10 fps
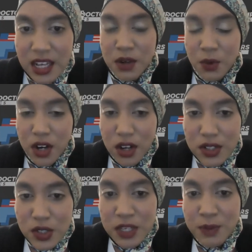but we're
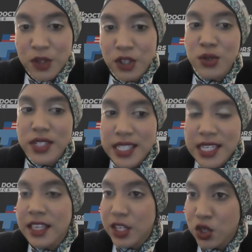also people who
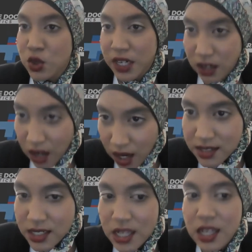see the human
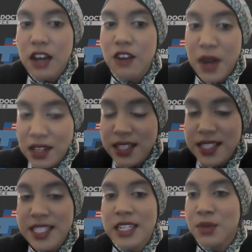cost of
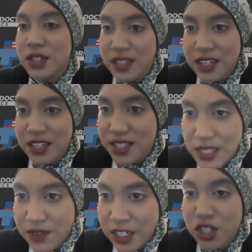policy and political
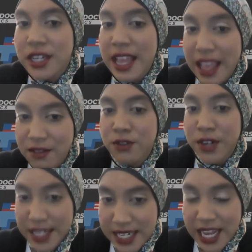dysfunction
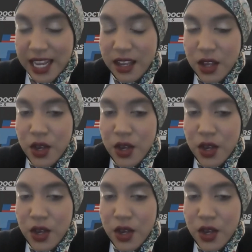every day.